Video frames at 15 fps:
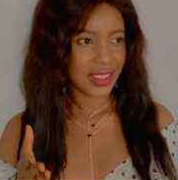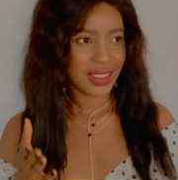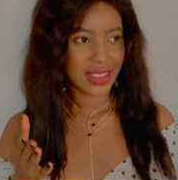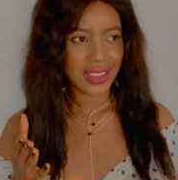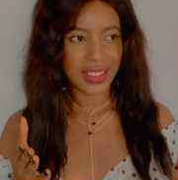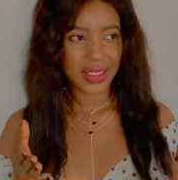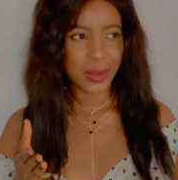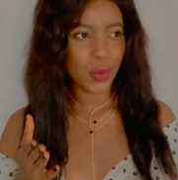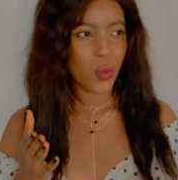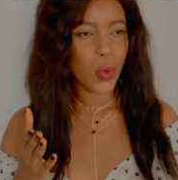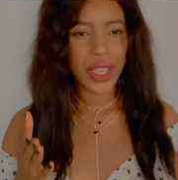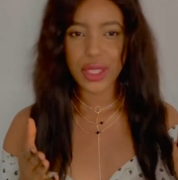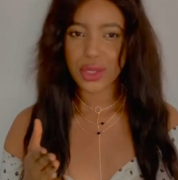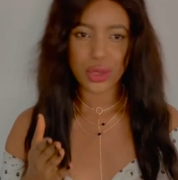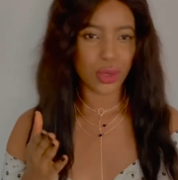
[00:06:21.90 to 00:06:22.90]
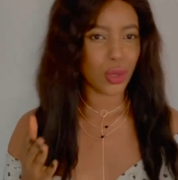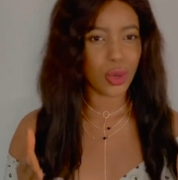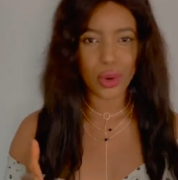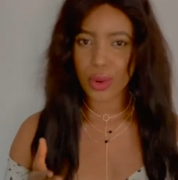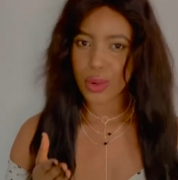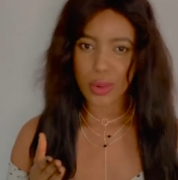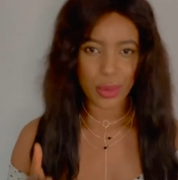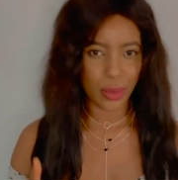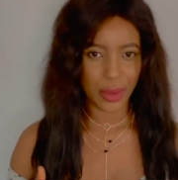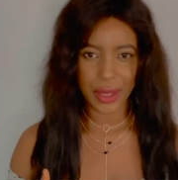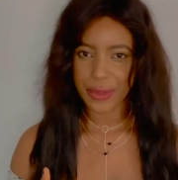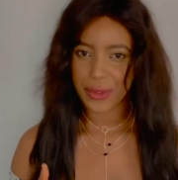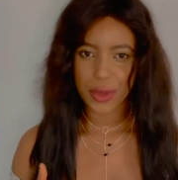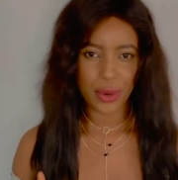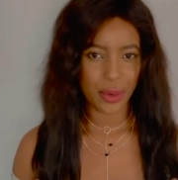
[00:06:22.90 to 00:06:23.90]
the way to go
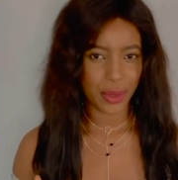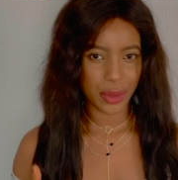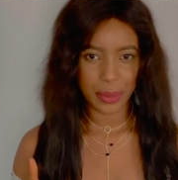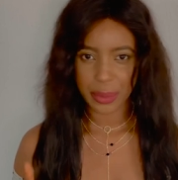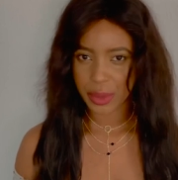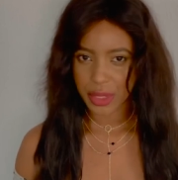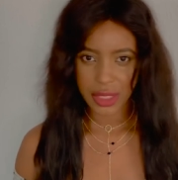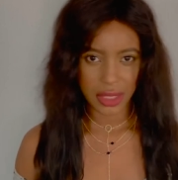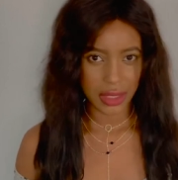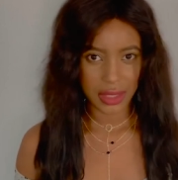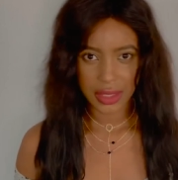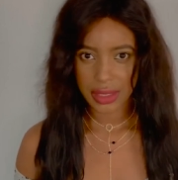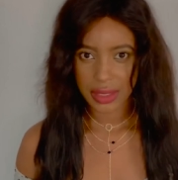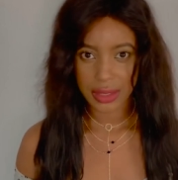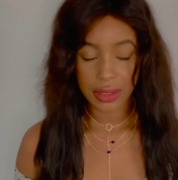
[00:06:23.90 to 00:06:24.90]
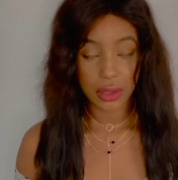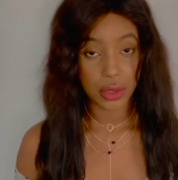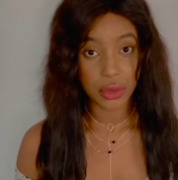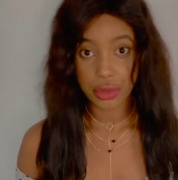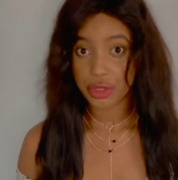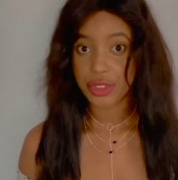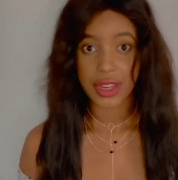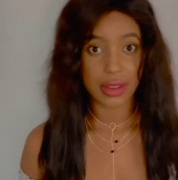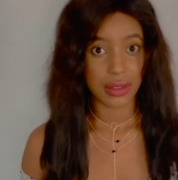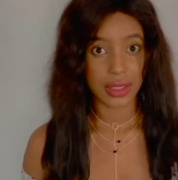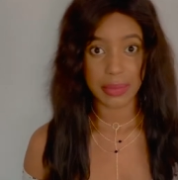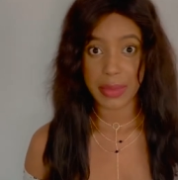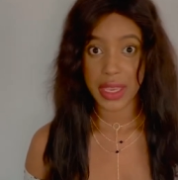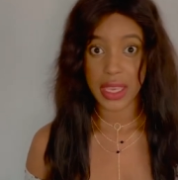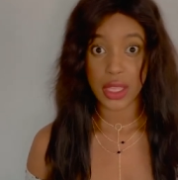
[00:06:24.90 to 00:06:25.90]
if you're on a budget. Neutrals,
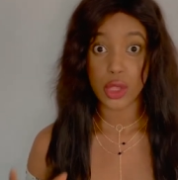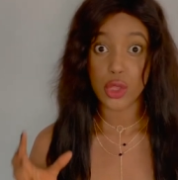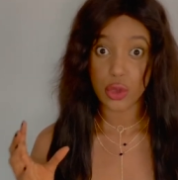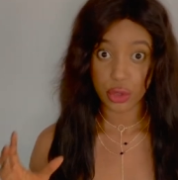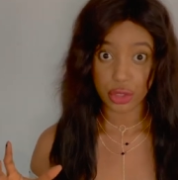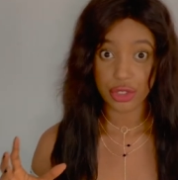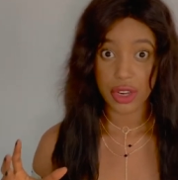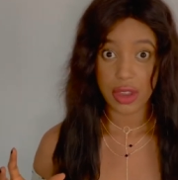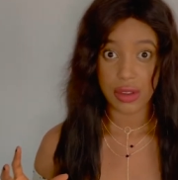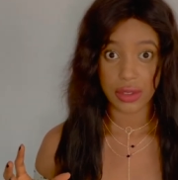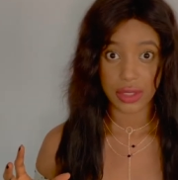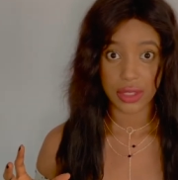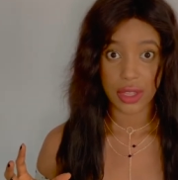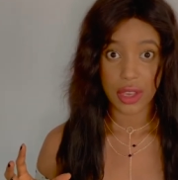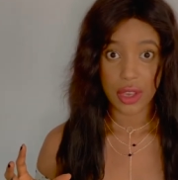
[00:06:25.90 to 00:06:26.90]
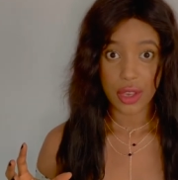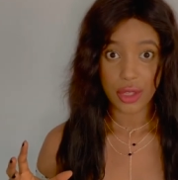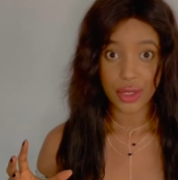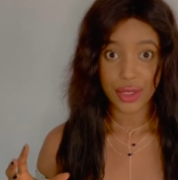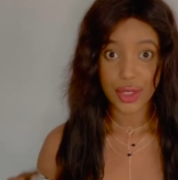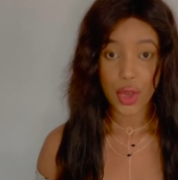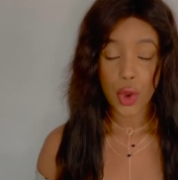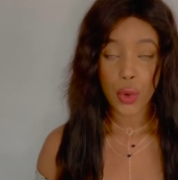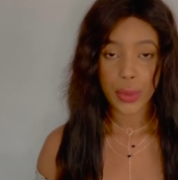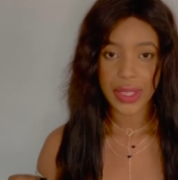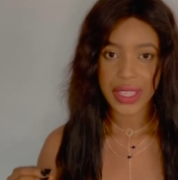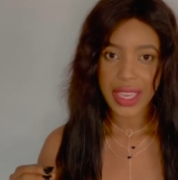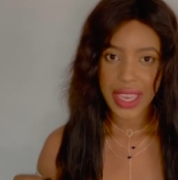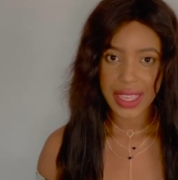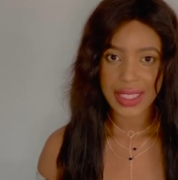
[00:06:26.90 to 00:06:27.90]
man, neutrals. So
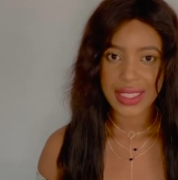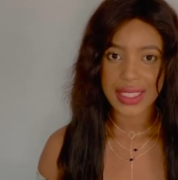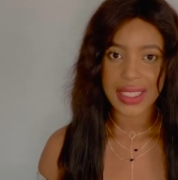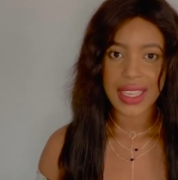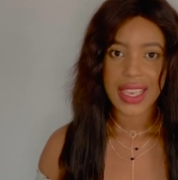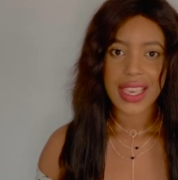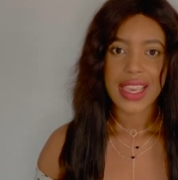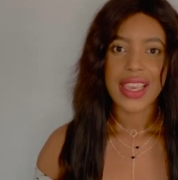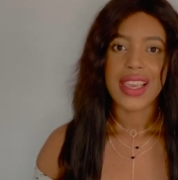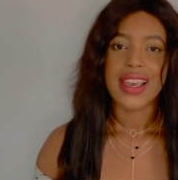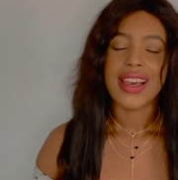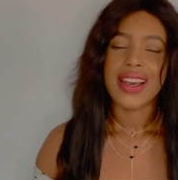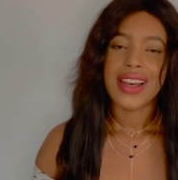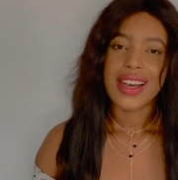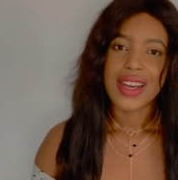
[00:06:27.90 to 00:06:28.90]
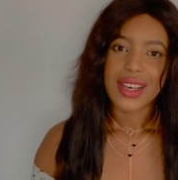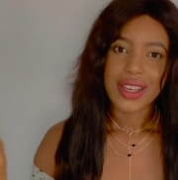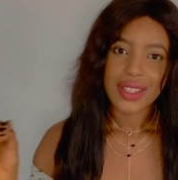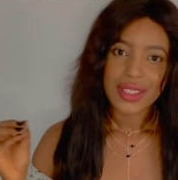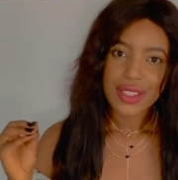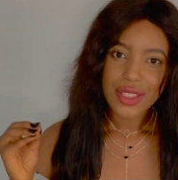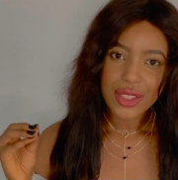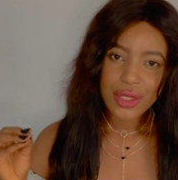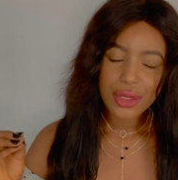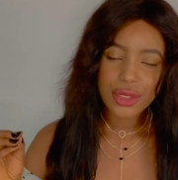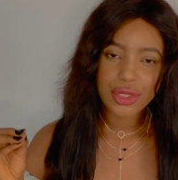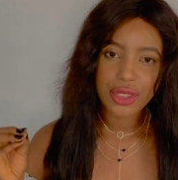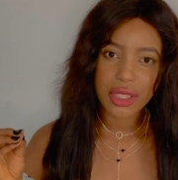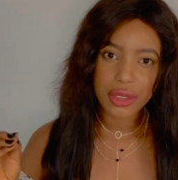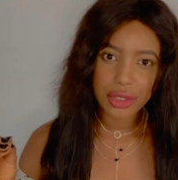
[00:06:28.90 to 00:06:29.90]
yes,
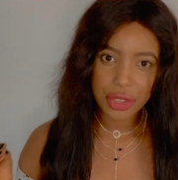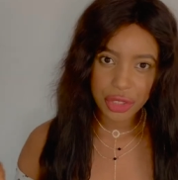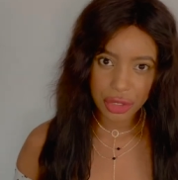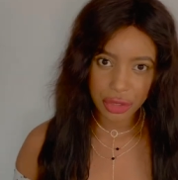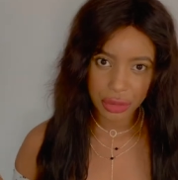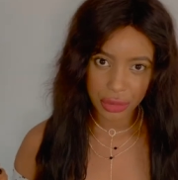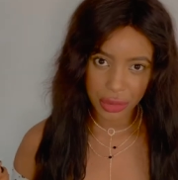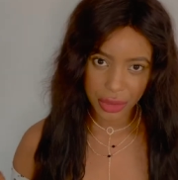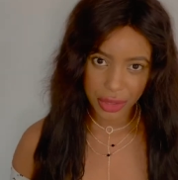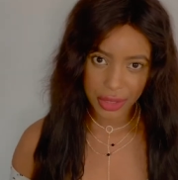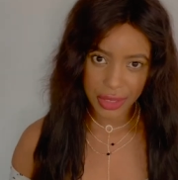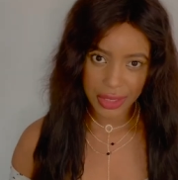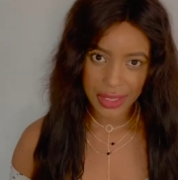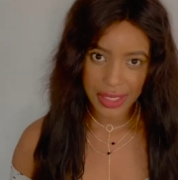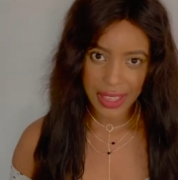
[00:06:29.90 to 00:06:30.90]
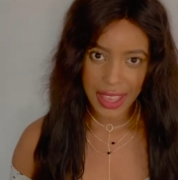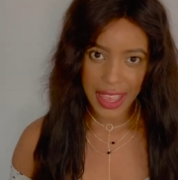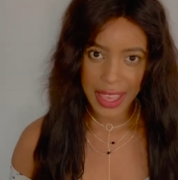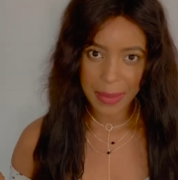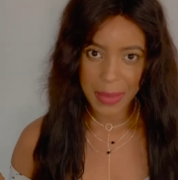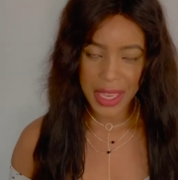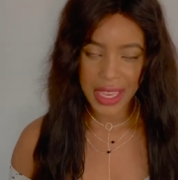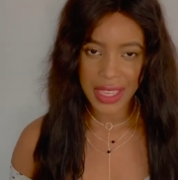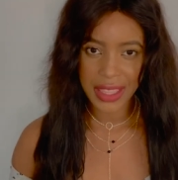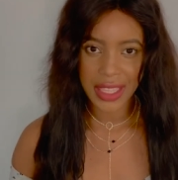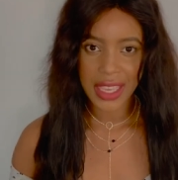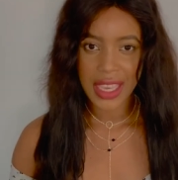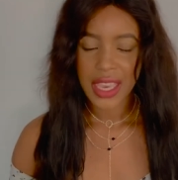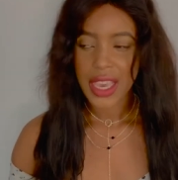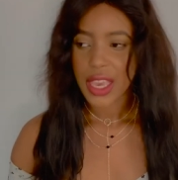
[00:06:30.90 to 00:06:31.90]
neutral shoes. I mean,
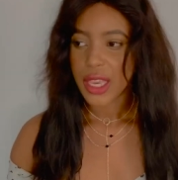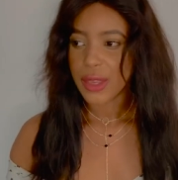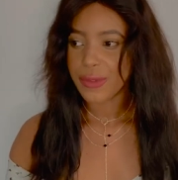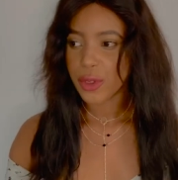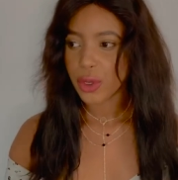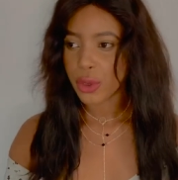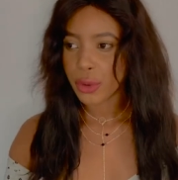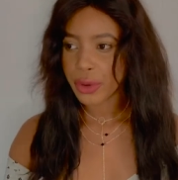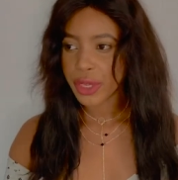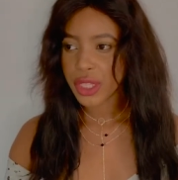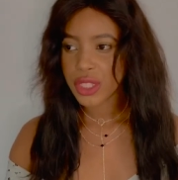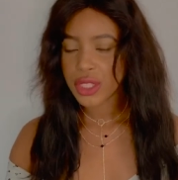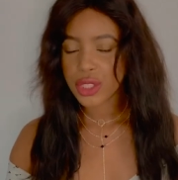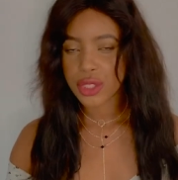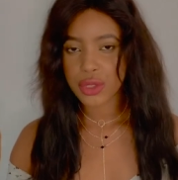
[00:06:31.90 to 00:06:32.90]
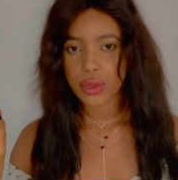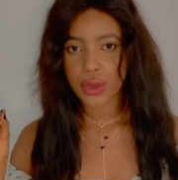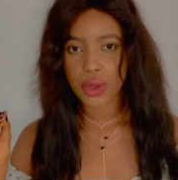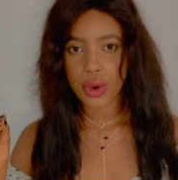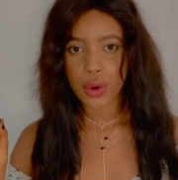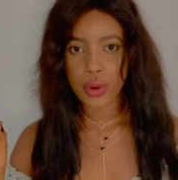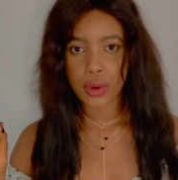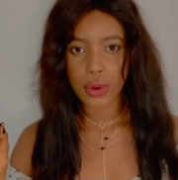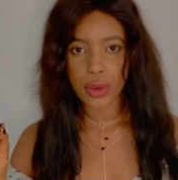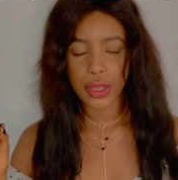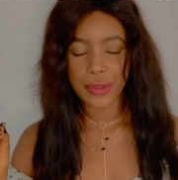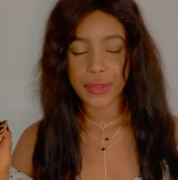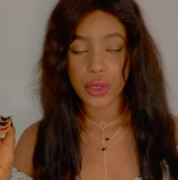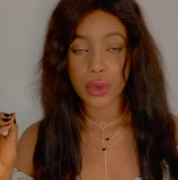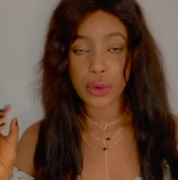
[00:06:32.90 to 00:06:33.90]
if you're going to go,
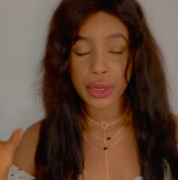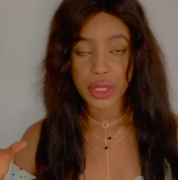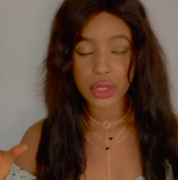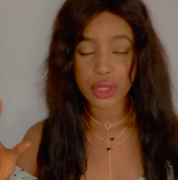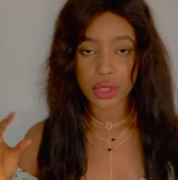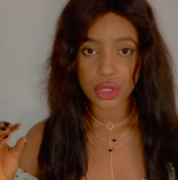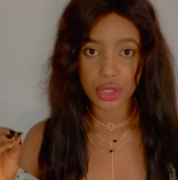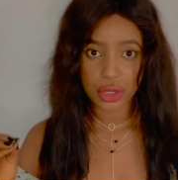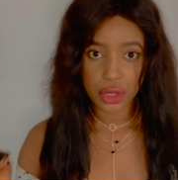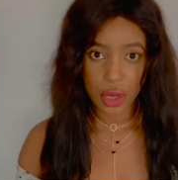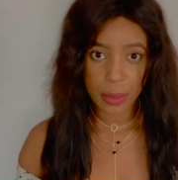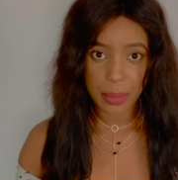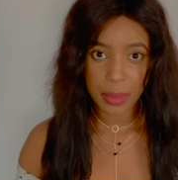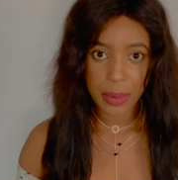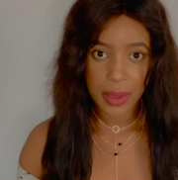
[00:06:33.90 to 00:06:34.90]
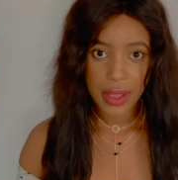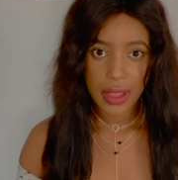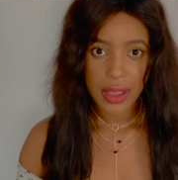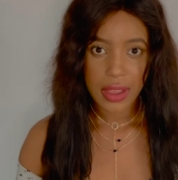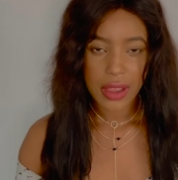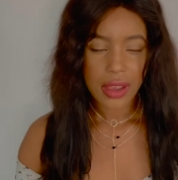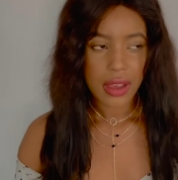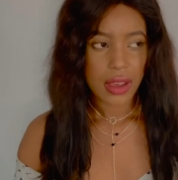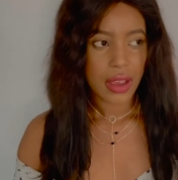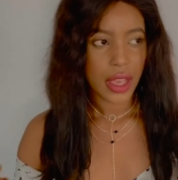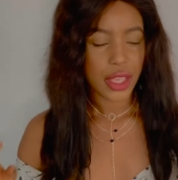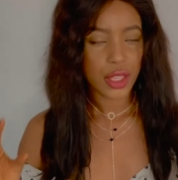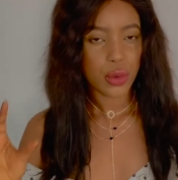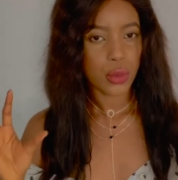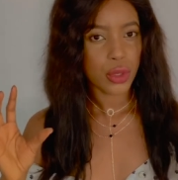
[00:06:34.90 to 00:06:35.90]
if you're going to the shop
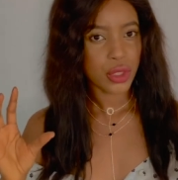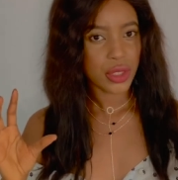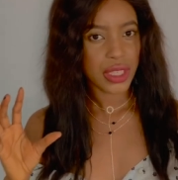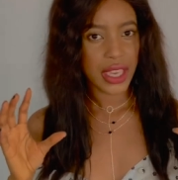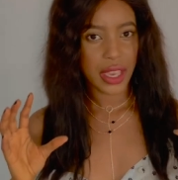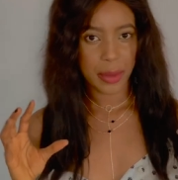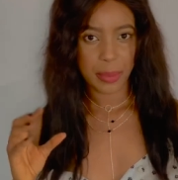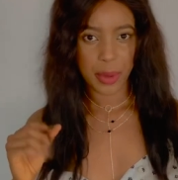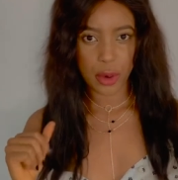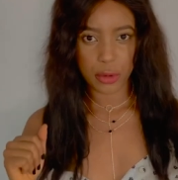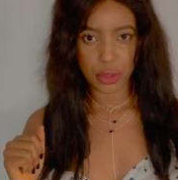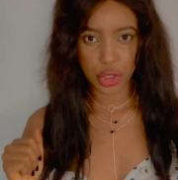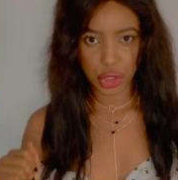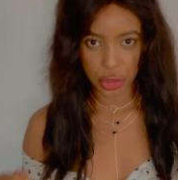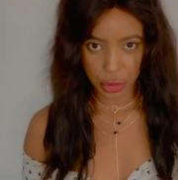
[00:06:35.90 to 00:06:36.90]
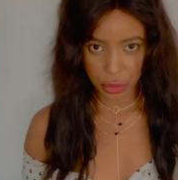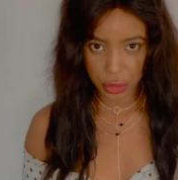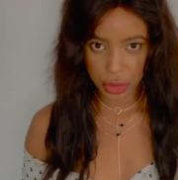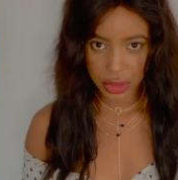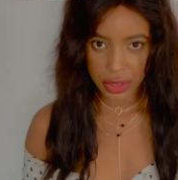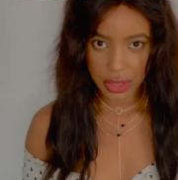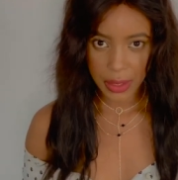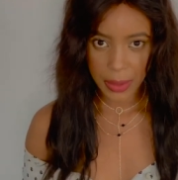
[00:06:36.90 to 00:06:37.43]
and you want to get a pair of shoes,